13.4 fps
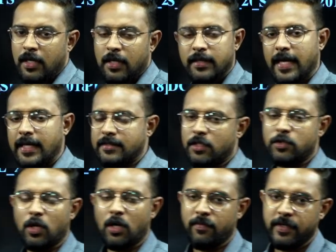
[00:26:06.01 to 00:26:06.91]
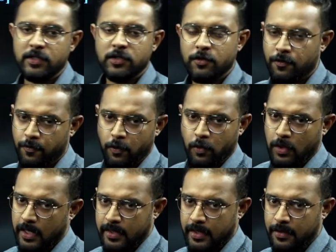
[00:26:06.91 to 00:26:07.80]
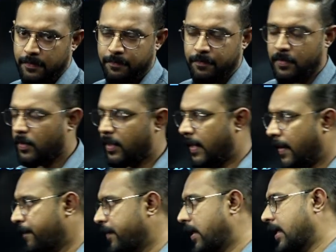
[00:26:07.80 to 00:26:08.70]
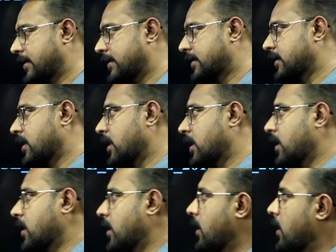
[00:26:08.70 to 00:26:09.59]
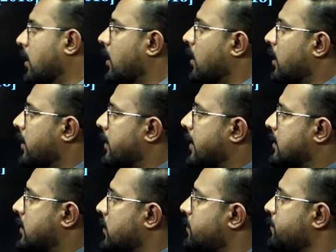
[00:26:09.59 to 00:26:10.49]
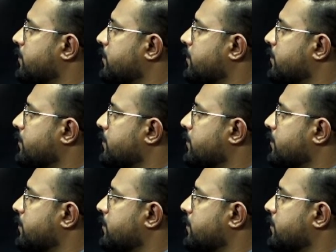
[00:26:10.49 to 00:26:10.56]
The answer is always 4 are there. Okay, yes. Next up,